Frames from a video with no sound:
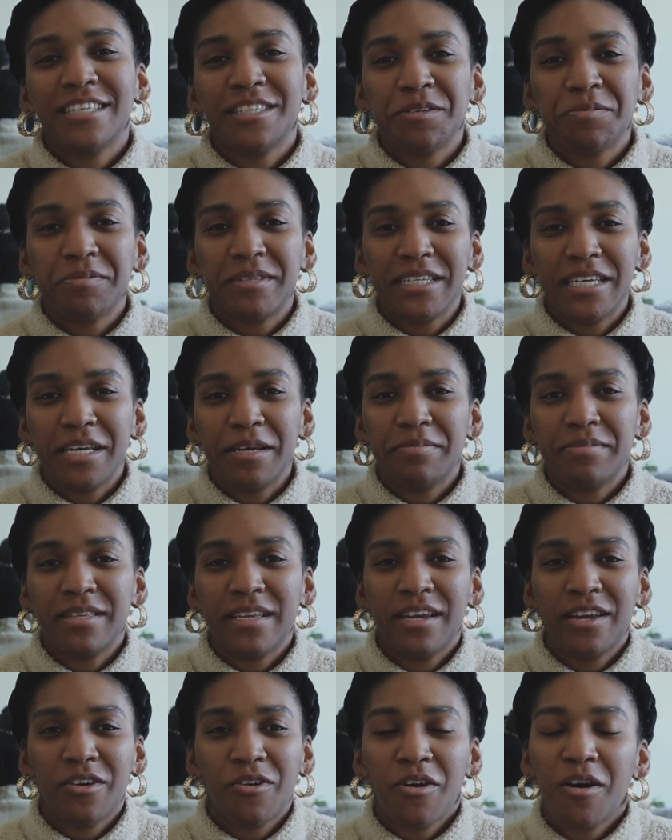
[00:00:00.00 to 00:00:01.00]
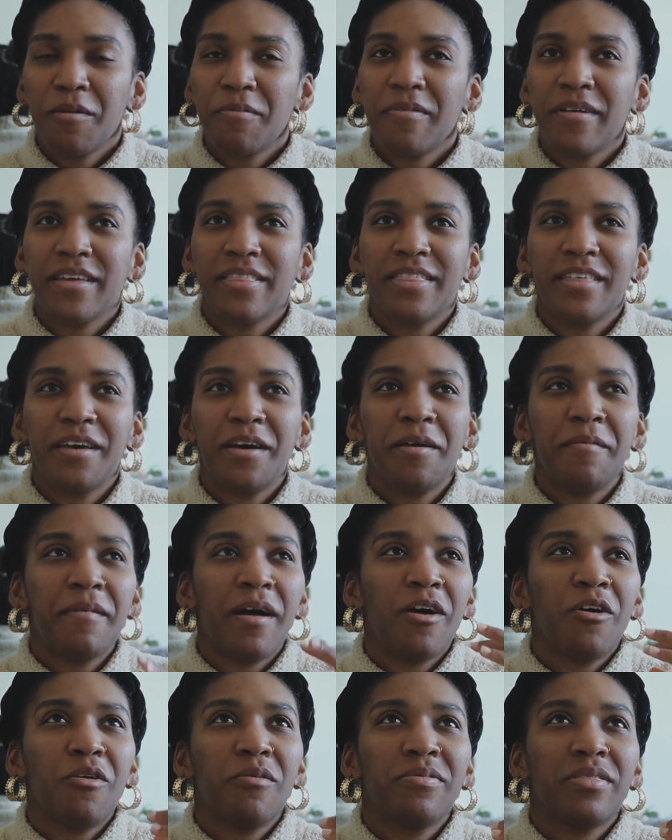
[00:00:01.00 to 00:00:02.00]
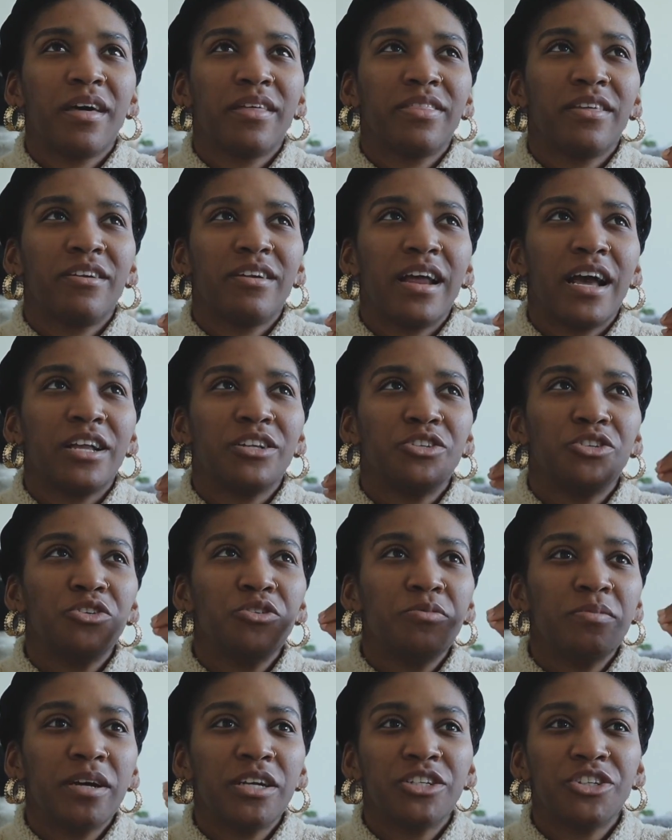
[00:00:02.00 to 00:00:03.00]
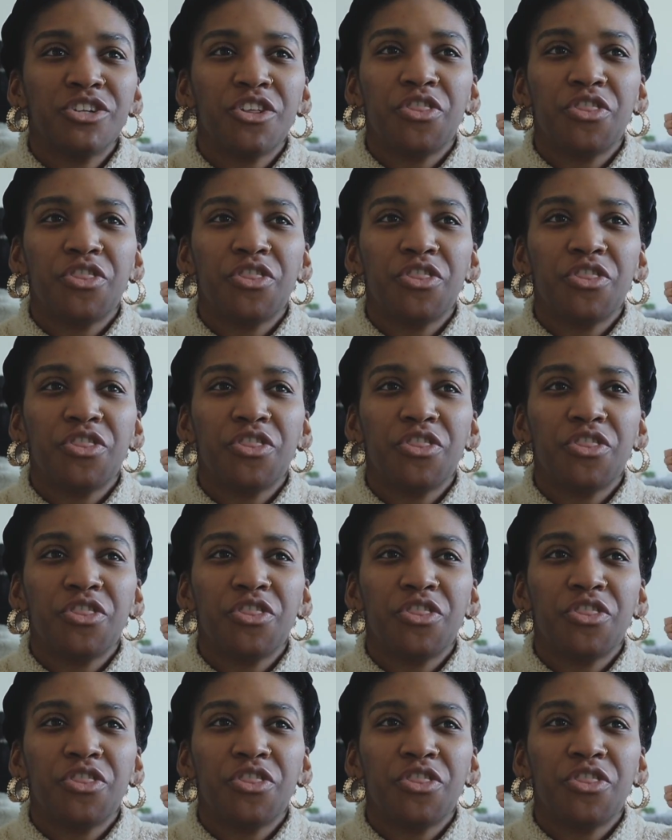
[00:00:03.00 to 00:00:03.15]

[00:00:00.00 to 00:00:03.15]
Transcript: some tips and incorporate them. I hope that they're not too much